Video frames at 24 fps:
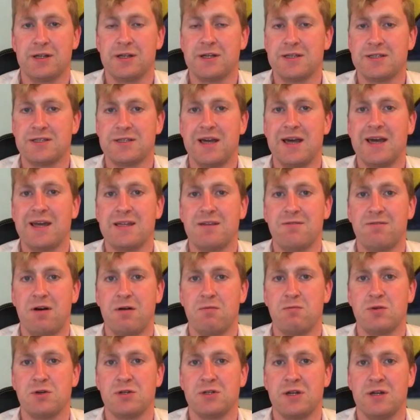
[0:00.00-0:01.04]
least
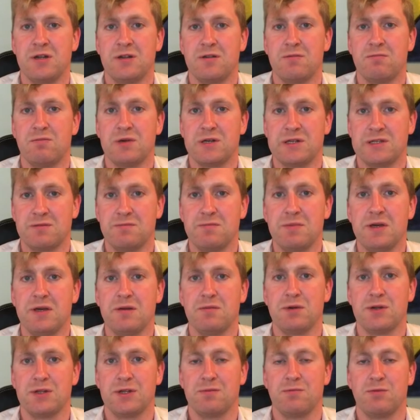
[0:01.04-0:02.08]
85% must be
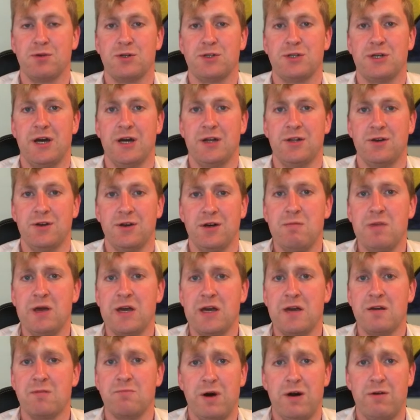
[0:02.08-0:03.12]
Montepulciano,
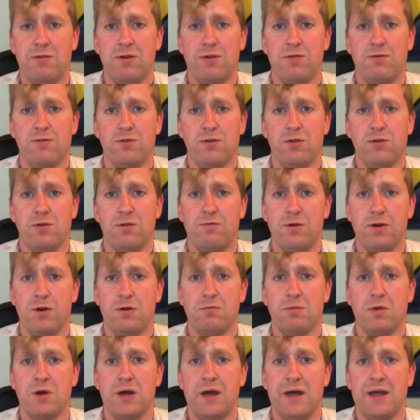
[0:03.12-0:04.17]
making powerful,
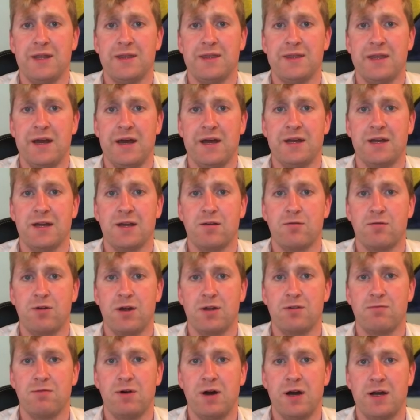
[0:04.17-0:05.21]
firm and tannic
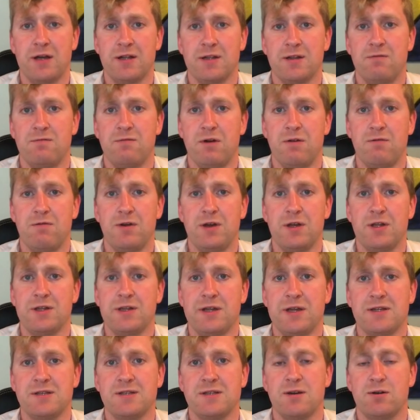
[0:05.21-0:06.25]
red wine with
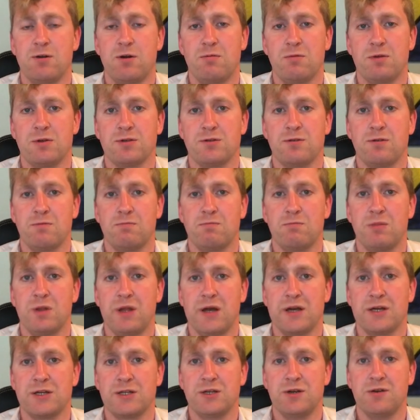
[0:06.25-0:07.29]
intense aromas of
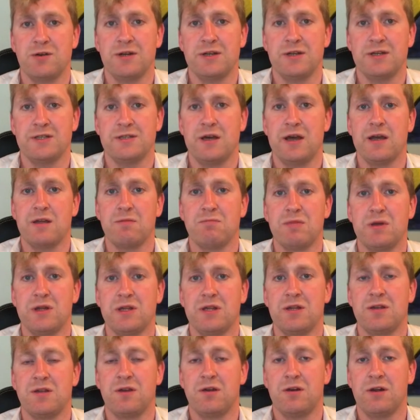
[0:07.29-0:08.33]
black cherries and
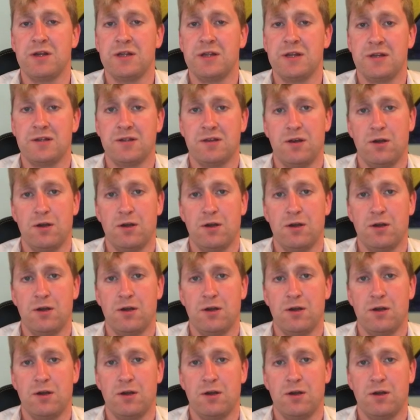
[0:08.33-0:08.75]
Mediterranean